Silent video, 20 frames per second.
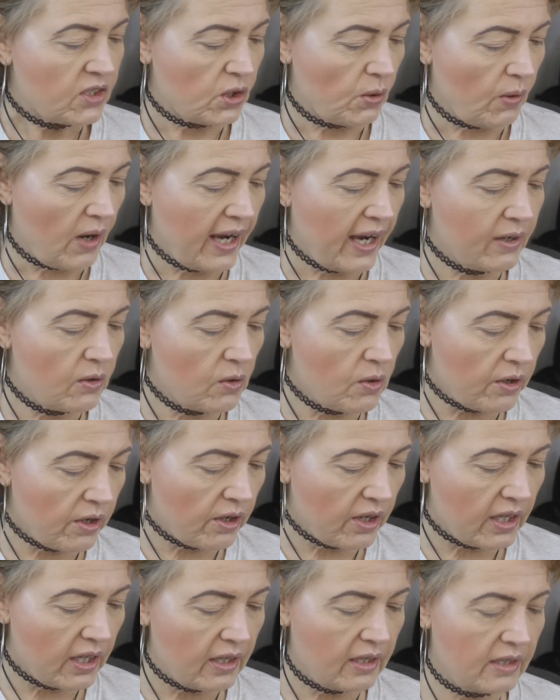So I
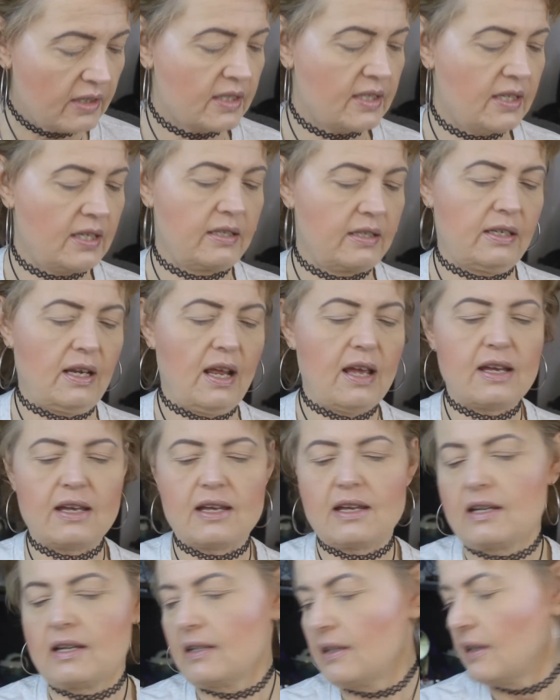ordered it,
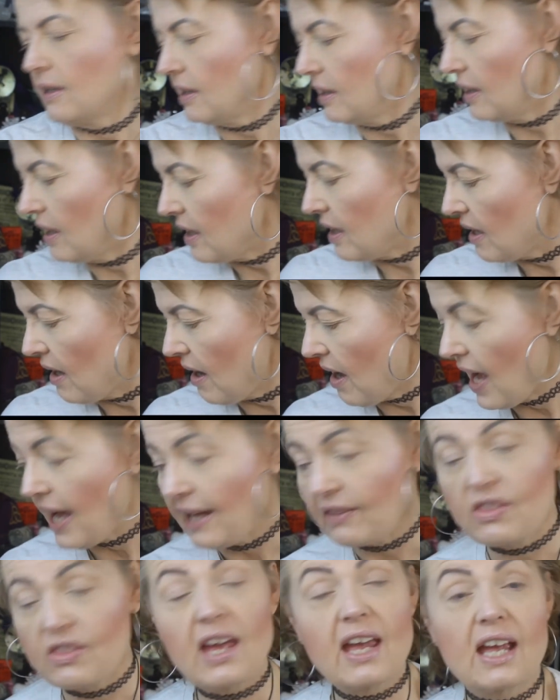and
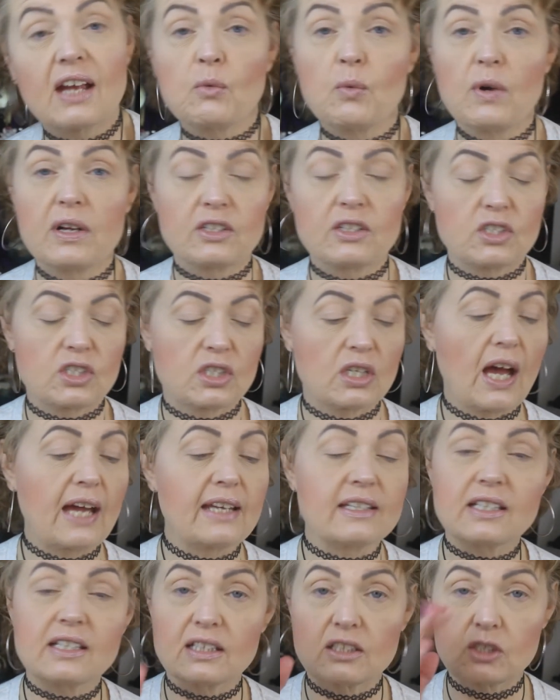I think once
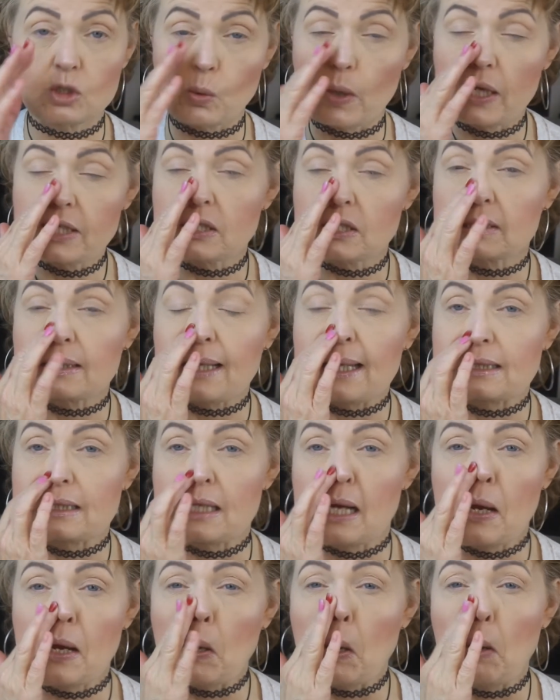I did swatches
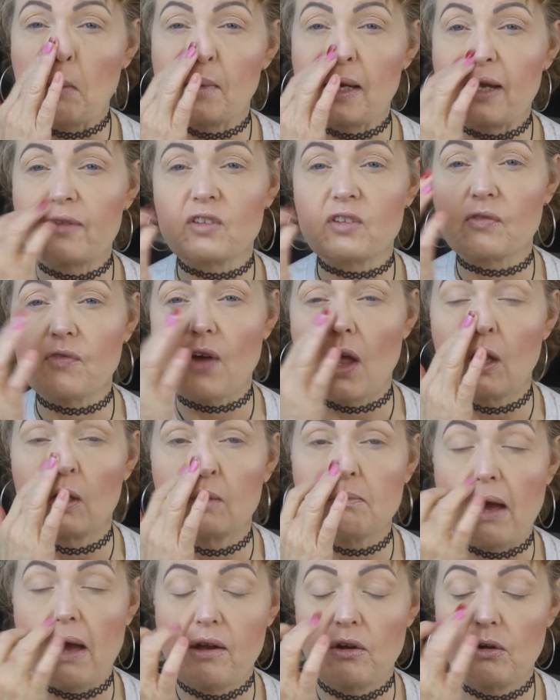last night, if you're
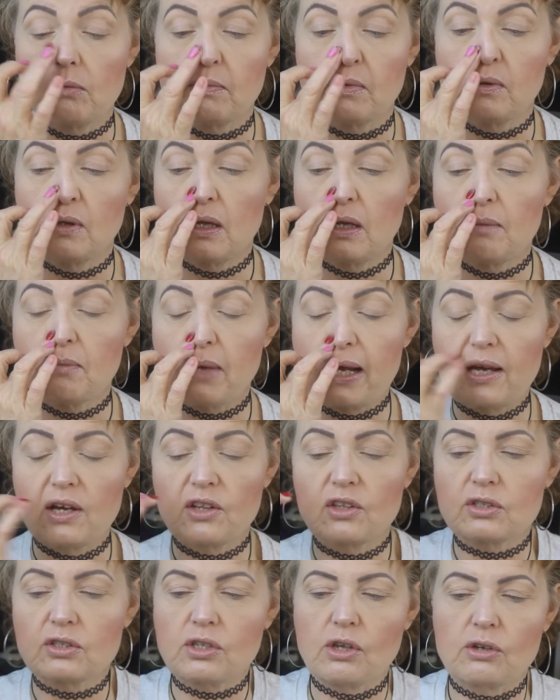following my
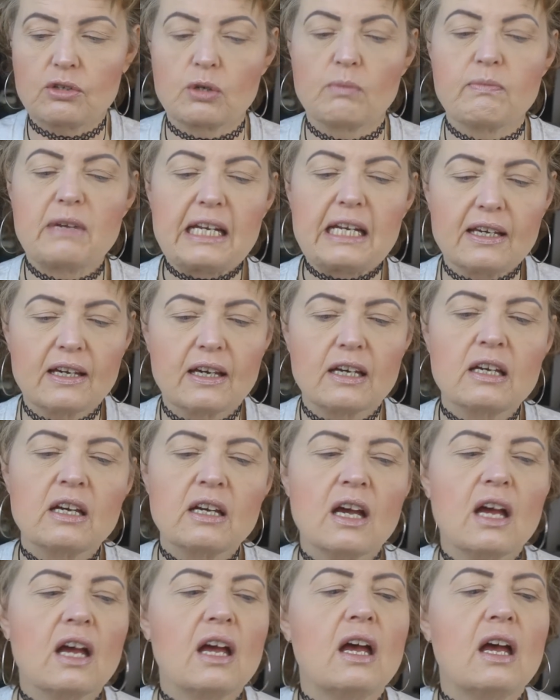other social media.